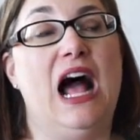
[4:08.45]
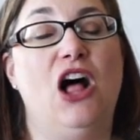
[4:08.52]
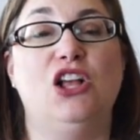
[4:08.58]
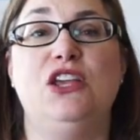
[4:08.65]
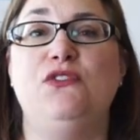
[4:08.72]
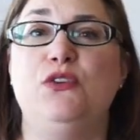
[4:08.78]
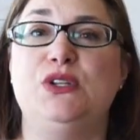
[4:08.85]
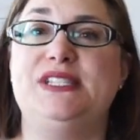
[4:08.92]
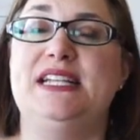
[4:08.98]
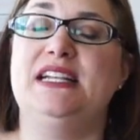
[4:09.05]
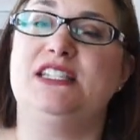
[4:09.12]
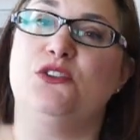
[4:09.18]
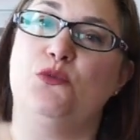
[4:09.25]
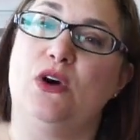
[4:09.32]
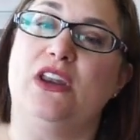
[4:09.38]
I'll give you a
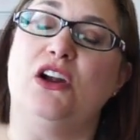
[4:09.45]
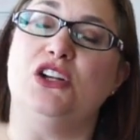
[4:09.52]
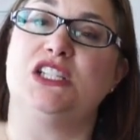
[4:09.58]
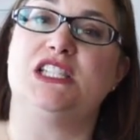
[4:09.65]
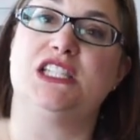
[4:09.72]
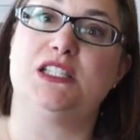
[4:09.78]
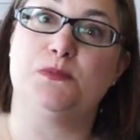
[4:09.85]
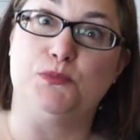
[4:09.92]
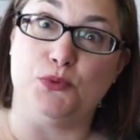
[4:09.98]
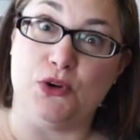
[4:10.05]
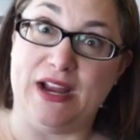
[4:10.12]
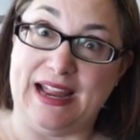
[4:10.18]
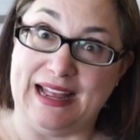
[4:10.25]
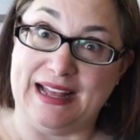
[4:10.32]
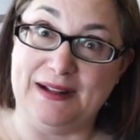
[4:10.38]
sense of what our
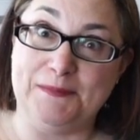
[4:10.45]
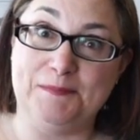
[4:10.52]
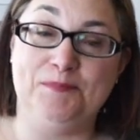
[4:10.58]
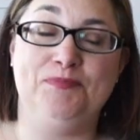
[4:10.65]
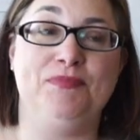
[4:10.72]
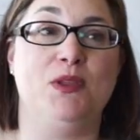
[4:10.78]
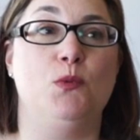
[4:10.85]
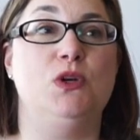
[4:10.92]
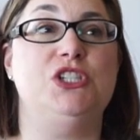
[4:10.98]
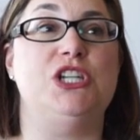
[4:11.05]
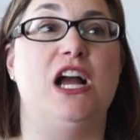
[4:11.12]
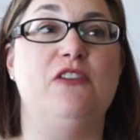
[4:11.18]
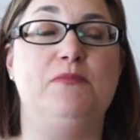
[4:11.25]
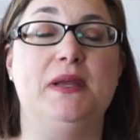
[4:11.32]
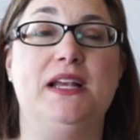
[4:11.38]
spring, which
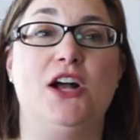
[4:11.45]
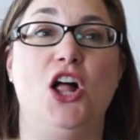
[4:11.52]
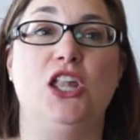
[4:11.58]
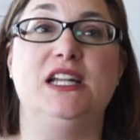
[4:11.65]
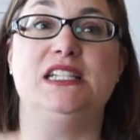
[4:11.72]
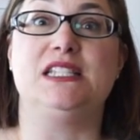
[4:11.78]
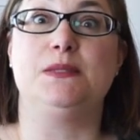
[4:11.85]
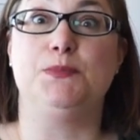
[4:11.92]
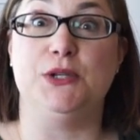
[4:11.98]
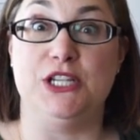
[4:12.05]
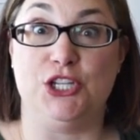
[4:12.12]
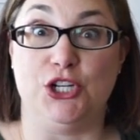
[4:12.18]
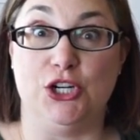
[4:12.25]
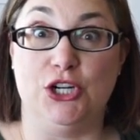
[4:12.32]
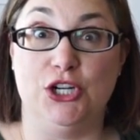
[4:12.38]
I've been calling
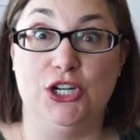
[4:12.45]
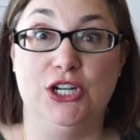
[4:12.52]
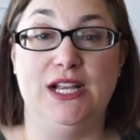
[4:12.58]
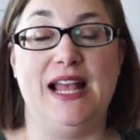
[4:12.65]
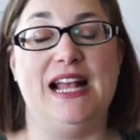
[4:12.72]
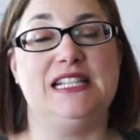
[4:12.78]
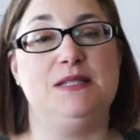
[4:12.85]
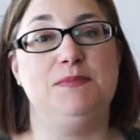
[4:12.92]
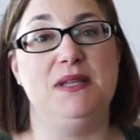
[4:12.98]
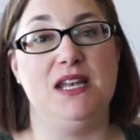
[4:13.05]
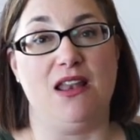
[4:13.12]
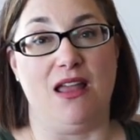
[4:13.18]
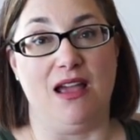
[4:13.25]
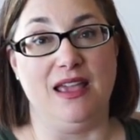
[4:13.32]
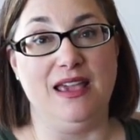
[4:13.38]
Sprinter, has
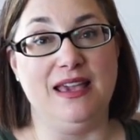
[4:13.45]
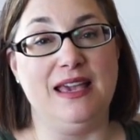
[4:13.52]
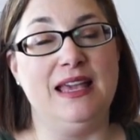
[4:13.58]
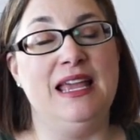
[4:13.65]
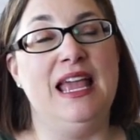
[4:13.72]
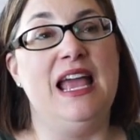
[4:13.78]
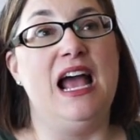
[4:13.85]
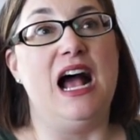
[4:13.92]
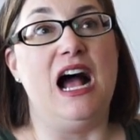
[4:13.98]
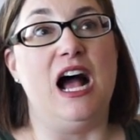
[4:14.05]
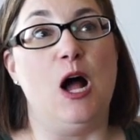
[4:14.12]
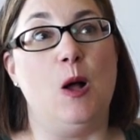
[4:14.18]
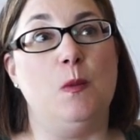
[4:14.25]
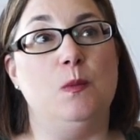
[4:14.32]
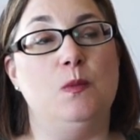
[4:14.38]
been like.
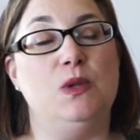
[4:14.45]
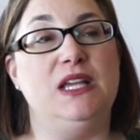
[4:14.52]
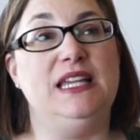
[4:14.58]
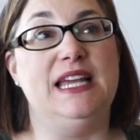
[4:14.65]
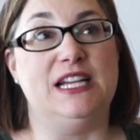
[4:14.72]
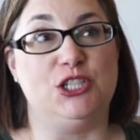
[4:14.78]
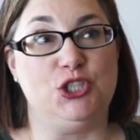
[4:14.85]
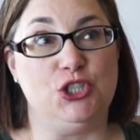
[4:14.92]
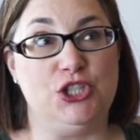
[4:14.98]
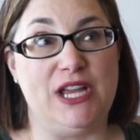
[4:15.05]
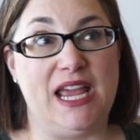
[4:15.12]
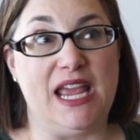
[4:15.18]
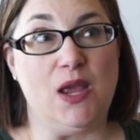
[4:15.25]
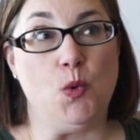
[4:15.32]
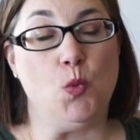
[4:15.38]

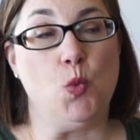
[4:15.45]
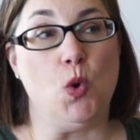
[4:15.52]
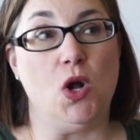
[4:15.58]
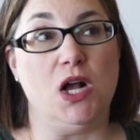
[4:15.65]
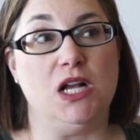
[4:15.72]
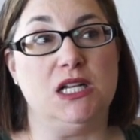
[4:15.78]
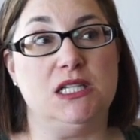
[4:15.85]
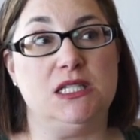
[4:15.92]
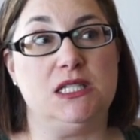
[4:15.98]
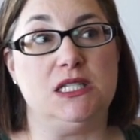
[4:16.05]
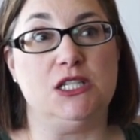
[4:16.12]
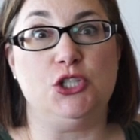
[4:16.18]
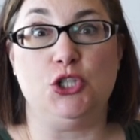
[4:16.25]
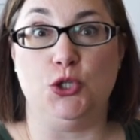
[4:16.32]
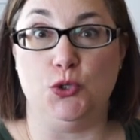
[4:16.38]
Yesterday
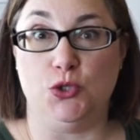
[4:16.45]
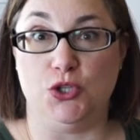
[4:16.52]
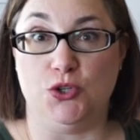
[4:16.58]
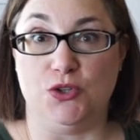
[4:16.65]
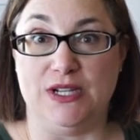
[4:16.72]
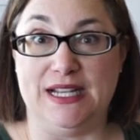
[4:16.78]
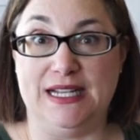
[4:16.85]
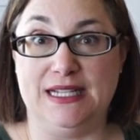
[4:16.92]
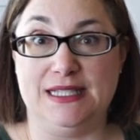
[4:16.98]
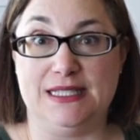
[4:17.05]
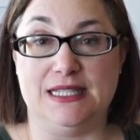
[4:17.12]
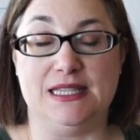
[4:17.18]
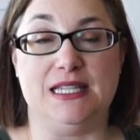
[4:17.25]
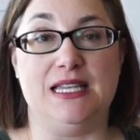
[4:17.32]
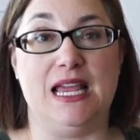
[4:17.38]
was 2
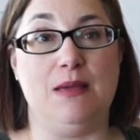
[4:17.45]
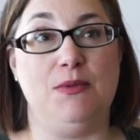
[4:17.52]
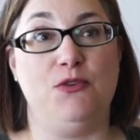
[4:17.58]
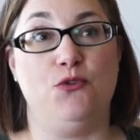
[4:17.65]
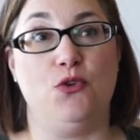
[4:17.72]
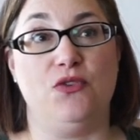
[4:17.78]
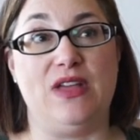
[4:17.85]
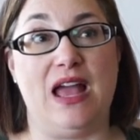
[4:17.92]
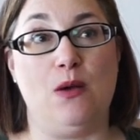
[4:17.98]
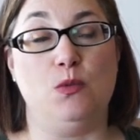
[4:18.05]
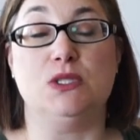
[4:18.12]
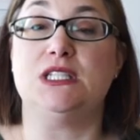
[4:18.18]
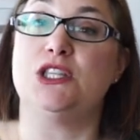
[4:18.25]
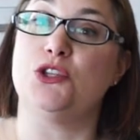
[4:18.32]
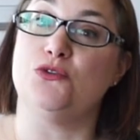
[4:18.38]
degrees. The day before that
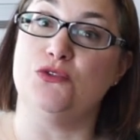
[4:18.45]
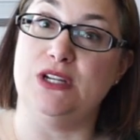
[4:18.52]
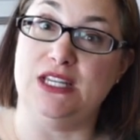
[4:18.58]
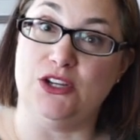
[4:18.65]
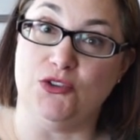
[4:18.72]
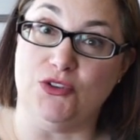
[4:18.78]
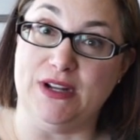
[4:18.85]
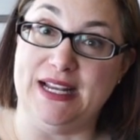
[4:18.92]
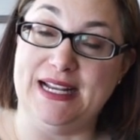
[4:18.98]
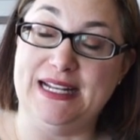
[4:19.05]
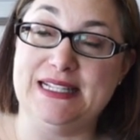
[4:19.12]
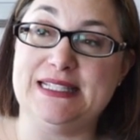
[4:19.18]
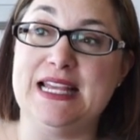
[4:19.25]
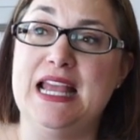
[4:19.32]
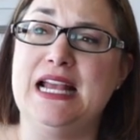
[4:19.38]
was 3
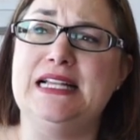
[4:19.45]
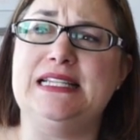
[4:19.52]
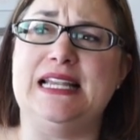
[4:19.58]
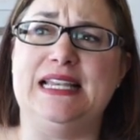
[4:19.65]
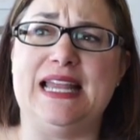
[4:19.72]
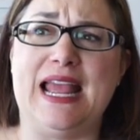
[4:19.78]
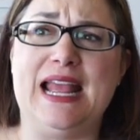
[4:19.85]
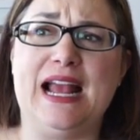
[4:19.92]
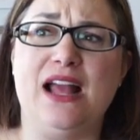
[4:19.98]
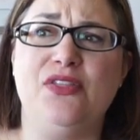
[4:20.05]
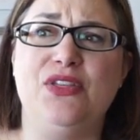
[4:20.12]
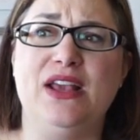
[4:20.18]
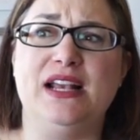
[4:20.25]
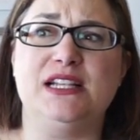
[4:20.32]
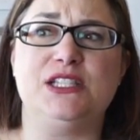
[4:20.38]
degrees. Today, I
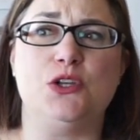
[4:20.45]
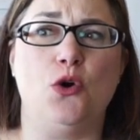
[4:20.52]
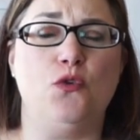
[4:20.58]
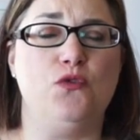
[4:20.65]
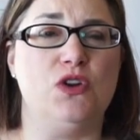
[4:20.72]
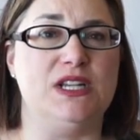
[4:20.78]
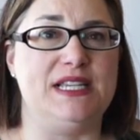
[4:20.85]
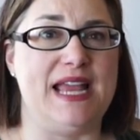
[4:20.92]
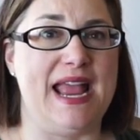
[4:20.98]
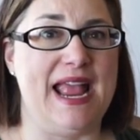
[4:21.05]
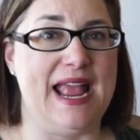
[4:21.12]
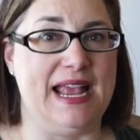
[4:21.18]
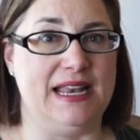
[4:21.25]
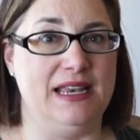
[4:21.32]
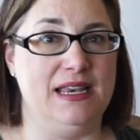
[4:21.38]
think it's over
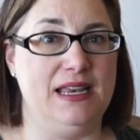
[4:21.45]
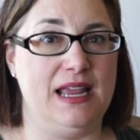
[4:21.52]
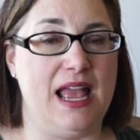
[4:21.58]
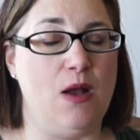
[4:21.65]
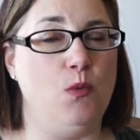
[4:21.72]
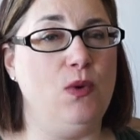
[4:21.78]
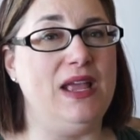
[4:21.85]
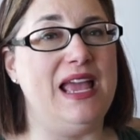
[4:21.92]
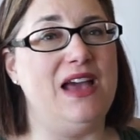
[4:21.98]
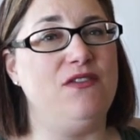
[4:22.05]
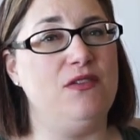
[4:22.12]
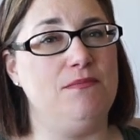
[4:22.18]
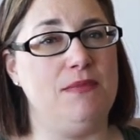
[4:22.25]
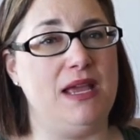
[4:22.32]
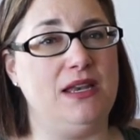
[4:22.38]
10, and we
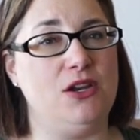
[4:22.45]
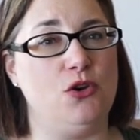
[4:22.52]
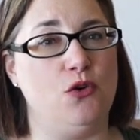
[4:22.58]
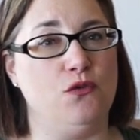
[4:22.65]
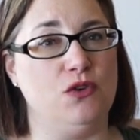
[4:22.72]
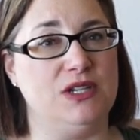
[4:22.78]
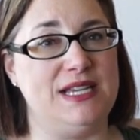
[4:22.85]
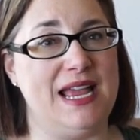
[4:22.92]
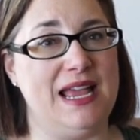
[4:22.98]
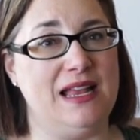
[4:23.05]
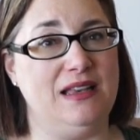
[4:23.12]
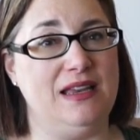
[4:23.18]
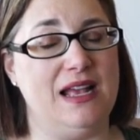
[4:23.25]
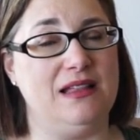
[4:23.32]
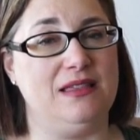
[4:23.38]
haven't made it over
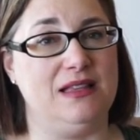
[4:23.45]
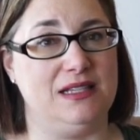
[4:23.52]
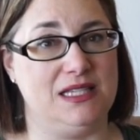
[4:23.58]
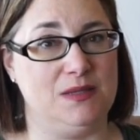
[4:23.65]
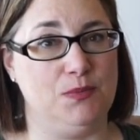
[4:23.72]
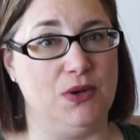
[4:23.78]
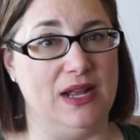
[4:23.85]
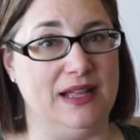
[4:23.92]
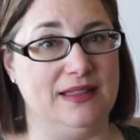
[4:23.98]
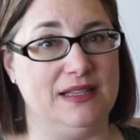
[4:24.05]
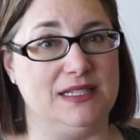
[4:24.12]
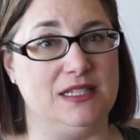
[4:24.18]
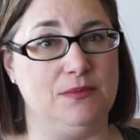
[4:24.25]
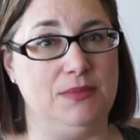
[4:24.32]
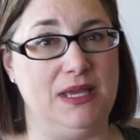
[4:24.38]
10 yet this spring.
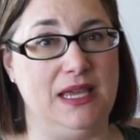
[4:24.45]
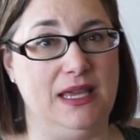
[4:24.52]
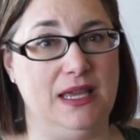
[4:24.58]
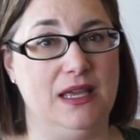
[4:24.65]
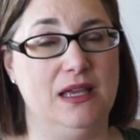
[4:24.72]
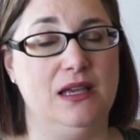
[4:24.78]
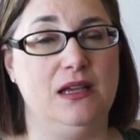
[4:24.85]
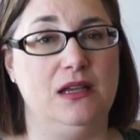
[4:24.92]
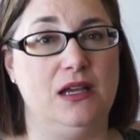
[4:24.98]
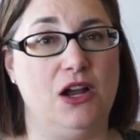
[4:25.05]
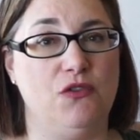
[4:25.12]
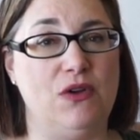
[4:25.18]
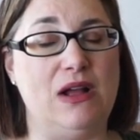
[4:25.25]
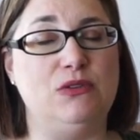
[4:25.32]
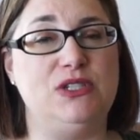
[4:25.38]
This will be
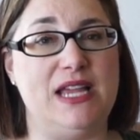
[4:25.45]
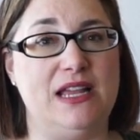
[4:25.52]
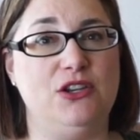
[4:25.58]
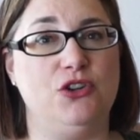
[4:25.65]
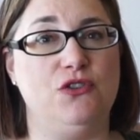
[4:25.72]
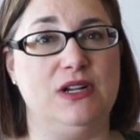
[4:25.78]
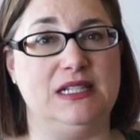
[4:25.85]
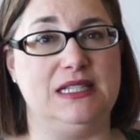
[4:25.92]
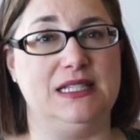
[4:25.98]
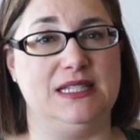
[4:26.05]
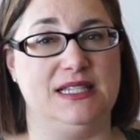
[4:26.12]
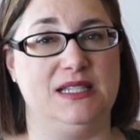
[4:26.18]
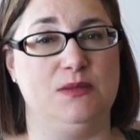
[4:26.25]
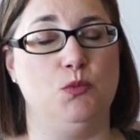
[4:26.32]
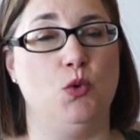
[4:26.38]
around 10 degrees. This
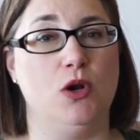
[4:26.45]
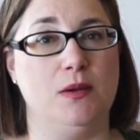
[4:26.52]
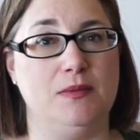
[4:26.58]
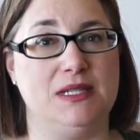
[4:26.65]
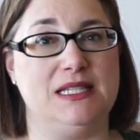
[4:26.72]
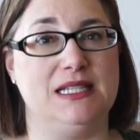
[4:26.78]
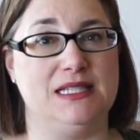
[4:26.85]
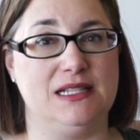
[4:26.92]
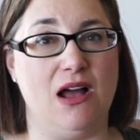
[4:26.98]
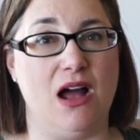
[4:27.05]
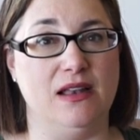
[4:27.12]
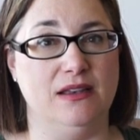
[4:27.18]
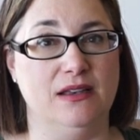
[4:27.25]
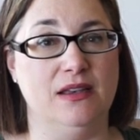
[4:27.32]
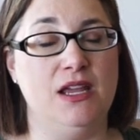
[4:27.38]
is as warm as it's
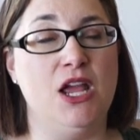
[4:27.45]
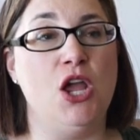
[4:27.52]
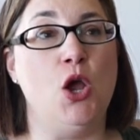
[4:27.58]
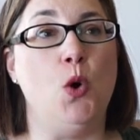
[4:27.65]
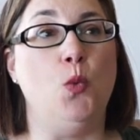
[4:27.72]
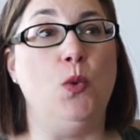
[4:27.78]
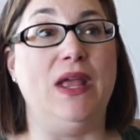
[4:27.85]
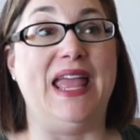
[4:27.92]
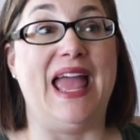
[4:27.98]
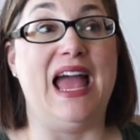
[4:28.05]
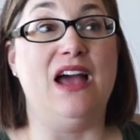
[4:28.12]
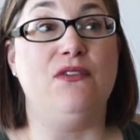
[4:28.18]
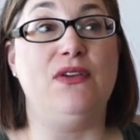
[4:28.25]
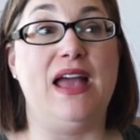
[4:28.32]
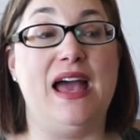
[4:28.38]
gotten. We
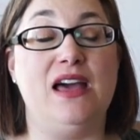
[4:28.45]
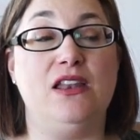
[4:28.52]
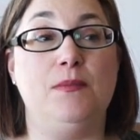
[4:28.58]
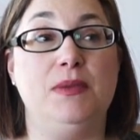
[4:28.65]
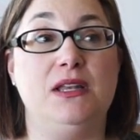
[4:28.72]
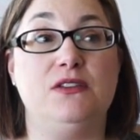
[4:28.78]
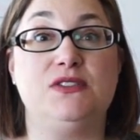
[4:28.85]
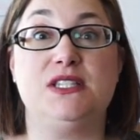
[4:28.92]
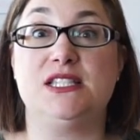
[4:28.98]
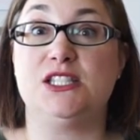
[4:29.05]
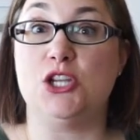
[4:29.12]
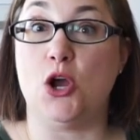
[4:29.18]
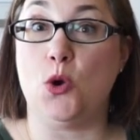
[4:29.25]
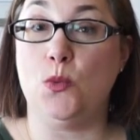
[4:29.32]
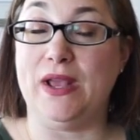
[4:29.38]
have had a bit of
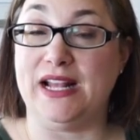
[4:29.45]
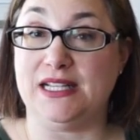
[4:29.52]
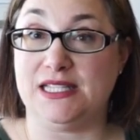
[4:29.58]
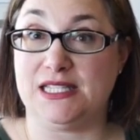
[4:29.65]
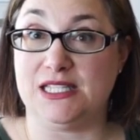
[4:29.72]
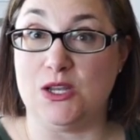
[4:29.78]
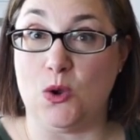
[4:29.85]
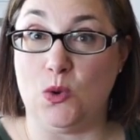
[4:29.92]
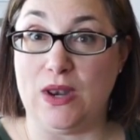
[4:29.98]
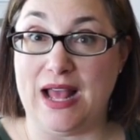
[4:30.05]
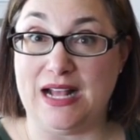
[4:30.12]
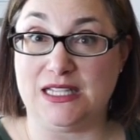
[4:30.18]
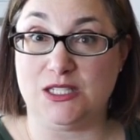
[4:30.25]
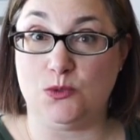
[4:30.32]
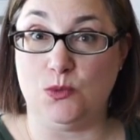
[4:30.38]
snow. We had snow
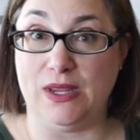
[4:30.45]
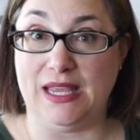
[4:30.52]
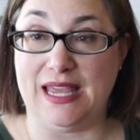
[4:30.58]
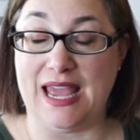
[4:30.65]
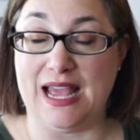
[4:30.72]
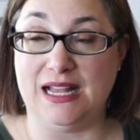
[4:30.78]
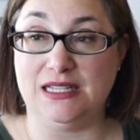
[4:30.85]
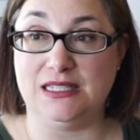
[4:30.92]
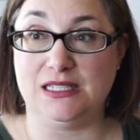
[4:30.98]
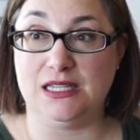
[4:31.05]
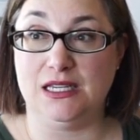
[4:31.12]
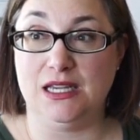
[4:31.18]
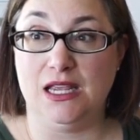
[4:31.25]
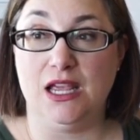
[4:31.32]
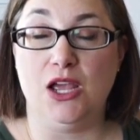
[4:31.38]
last weekend.